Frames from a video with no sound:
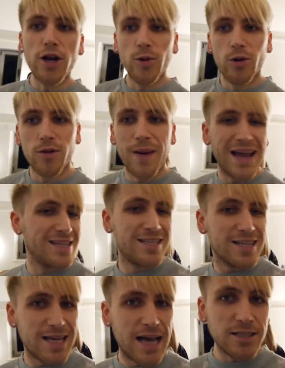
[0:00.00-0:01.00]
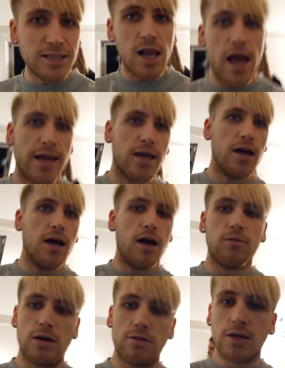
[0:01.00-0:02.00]
do all the basic tests, like uh,
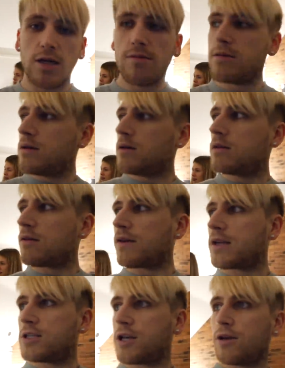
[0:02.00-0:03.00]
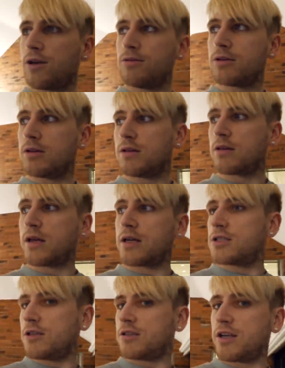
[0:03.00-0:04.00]
well, the, the the things you use and the
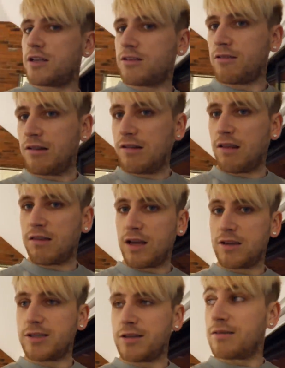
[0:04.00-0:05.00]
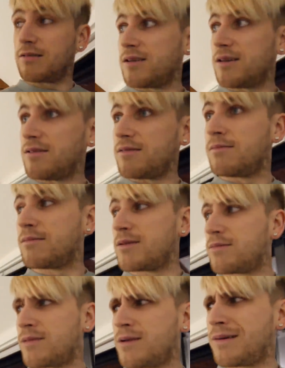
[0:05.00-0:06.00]
things you sit on and the things you you what
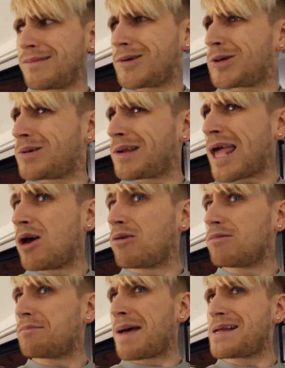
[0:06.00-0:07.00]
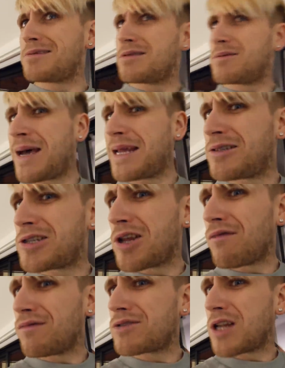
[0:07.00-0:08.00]
are we doing? When you lay on bed, bed and
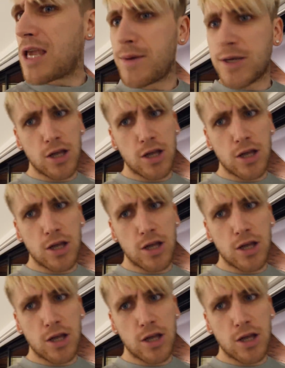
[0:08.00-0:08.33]
stuff, sleepy